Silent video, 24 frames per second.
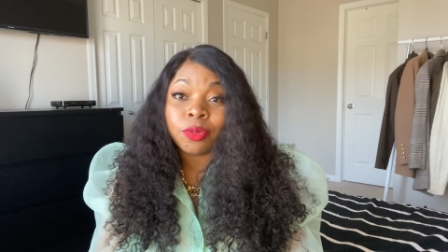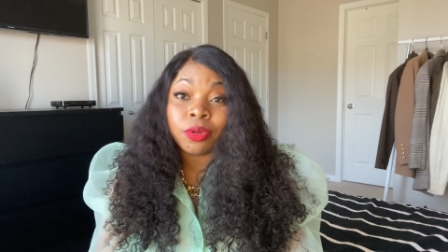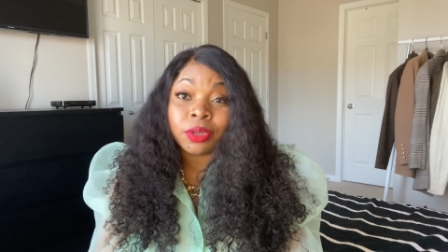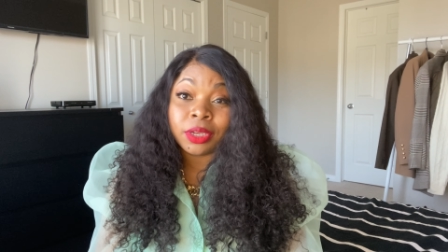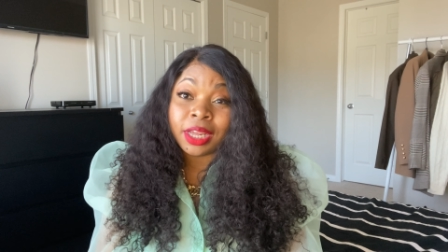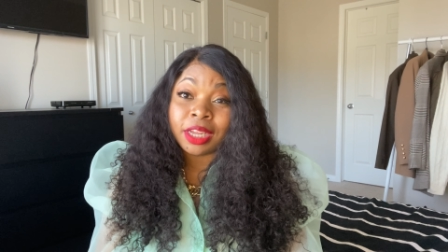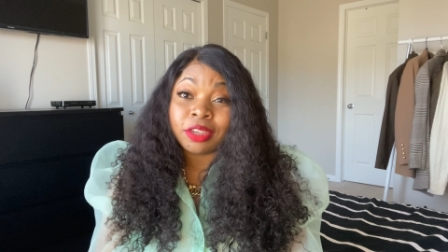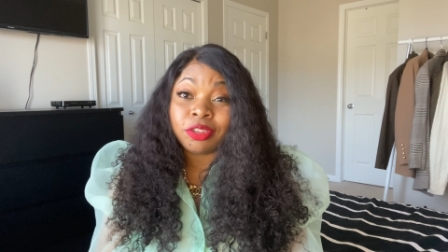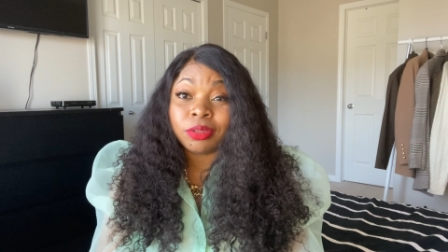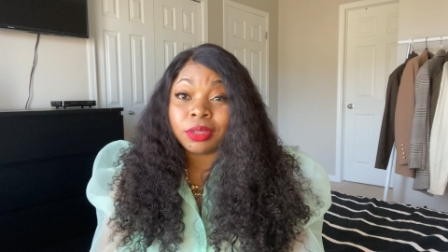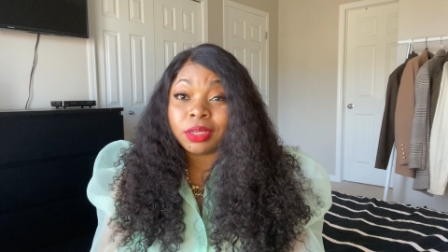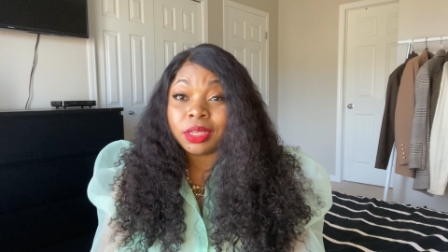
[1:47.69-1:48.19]
One
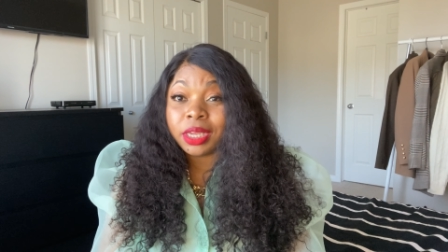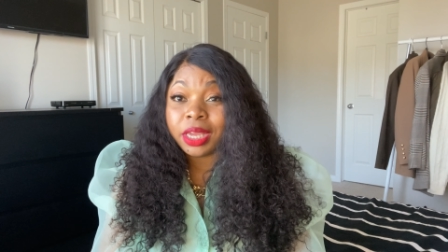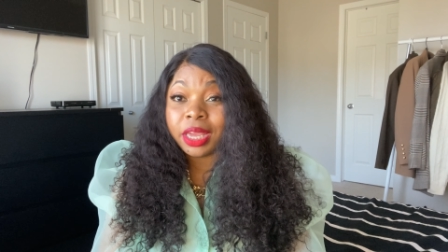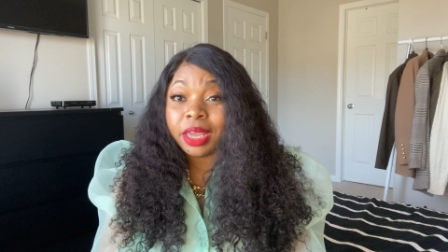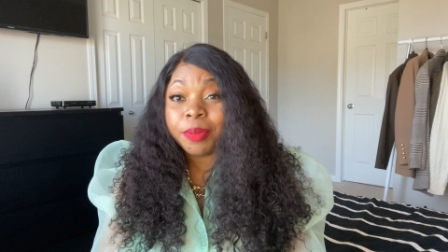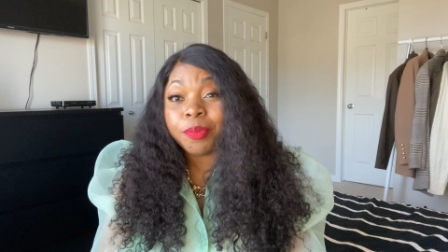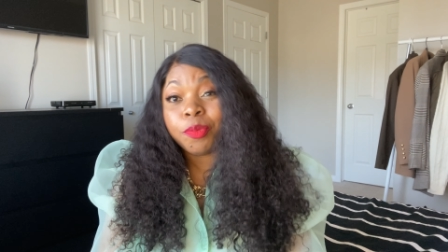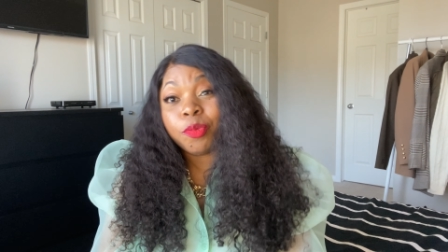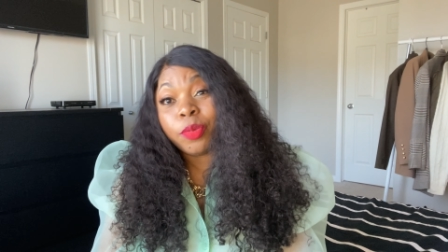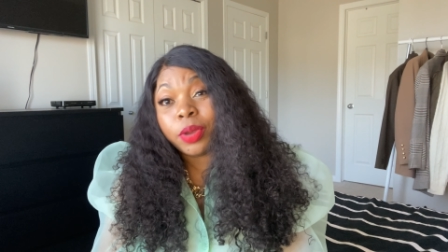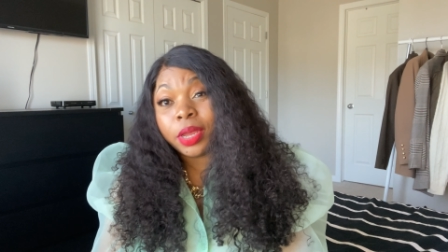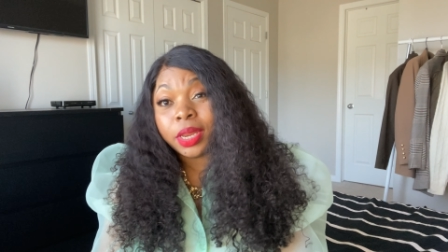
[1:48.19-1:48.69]
actually
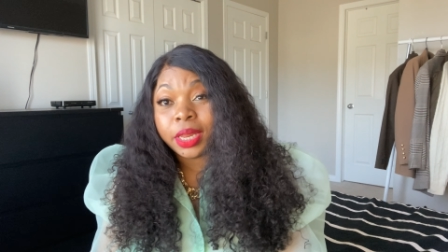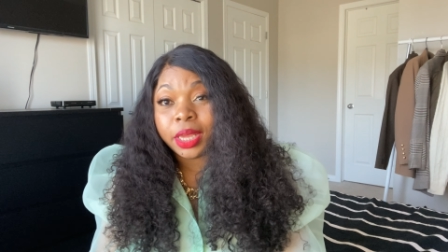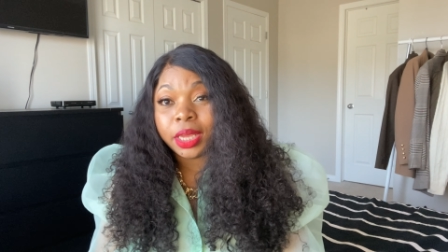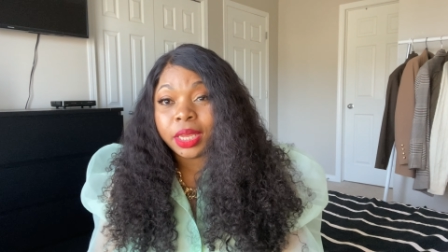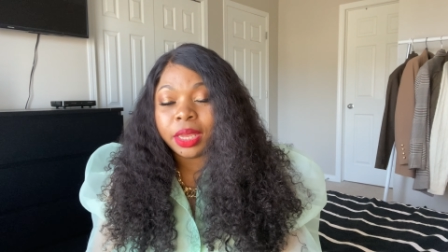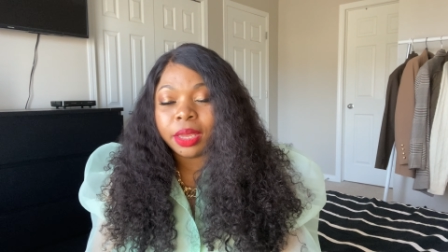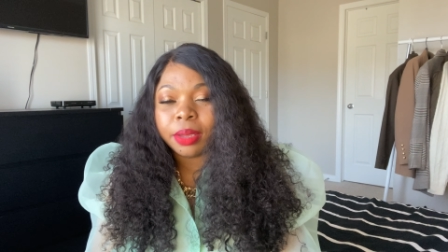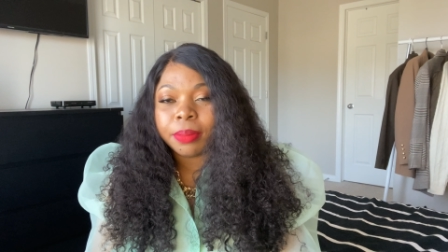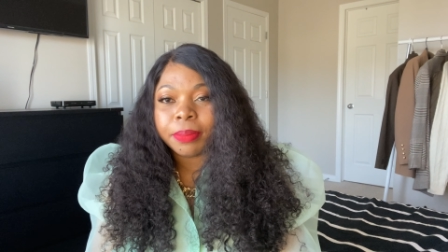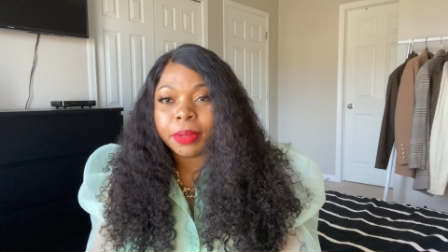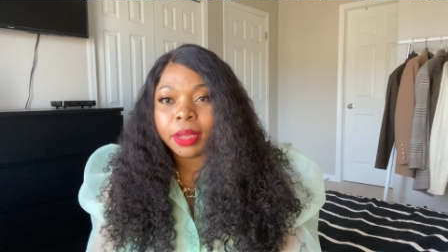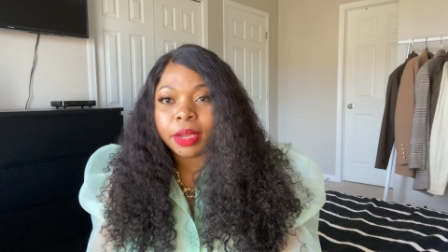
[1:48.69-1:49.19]
came when I
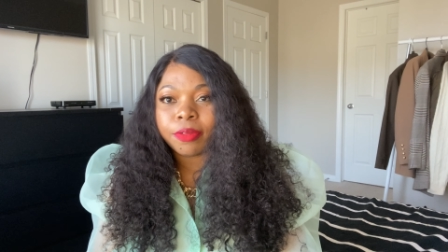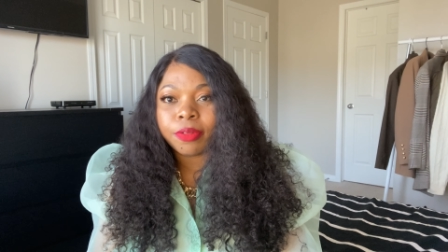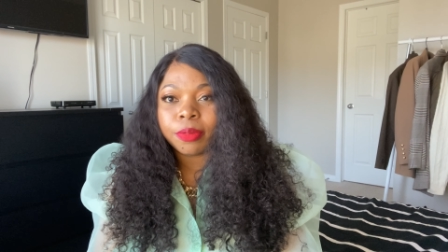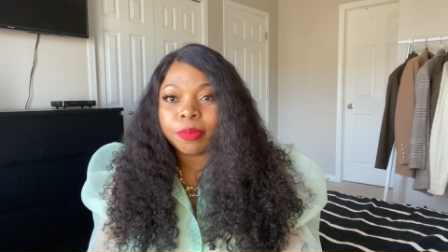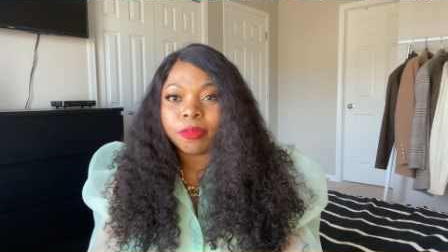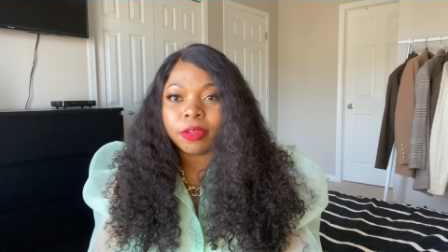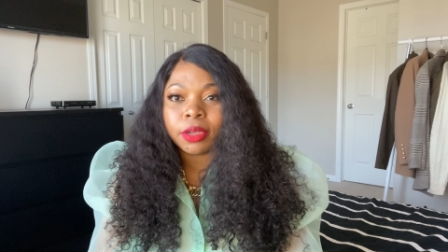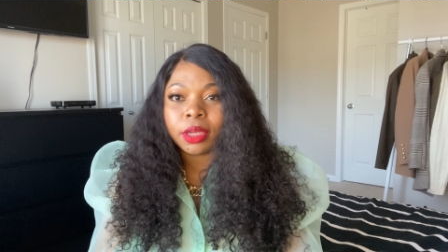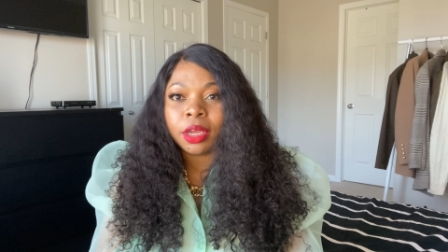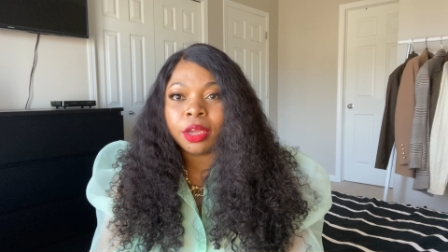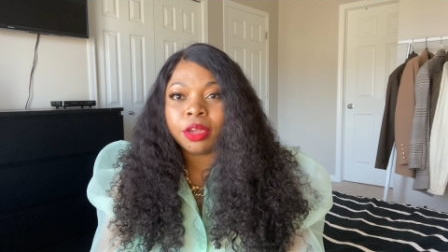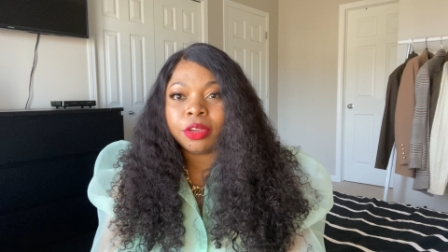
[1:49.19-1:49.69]
came back from
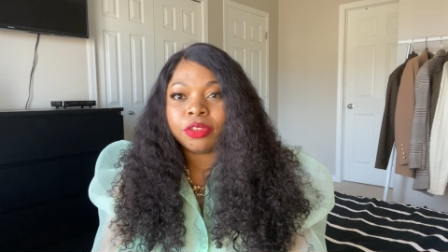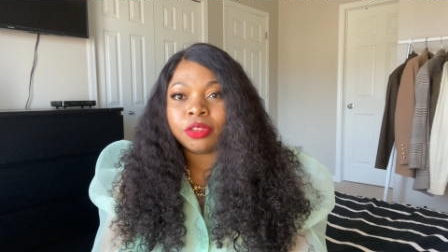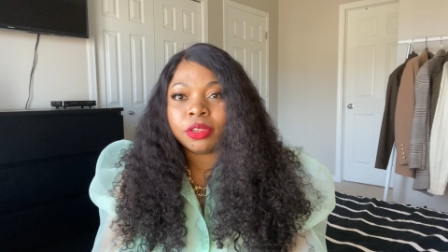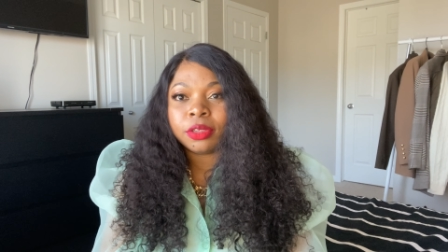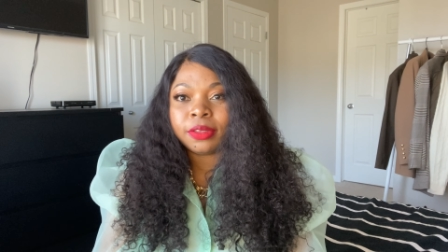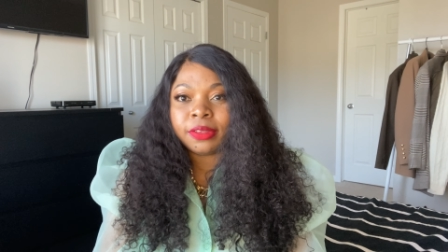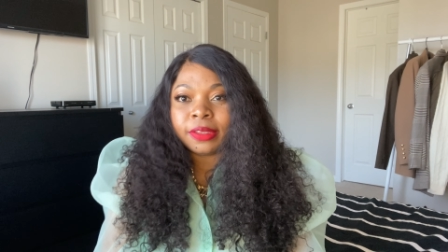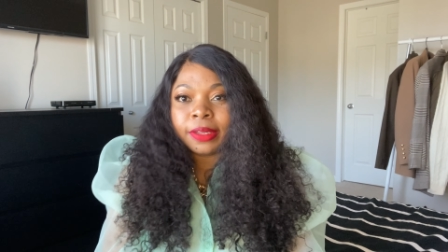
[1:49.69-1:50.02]
vacation.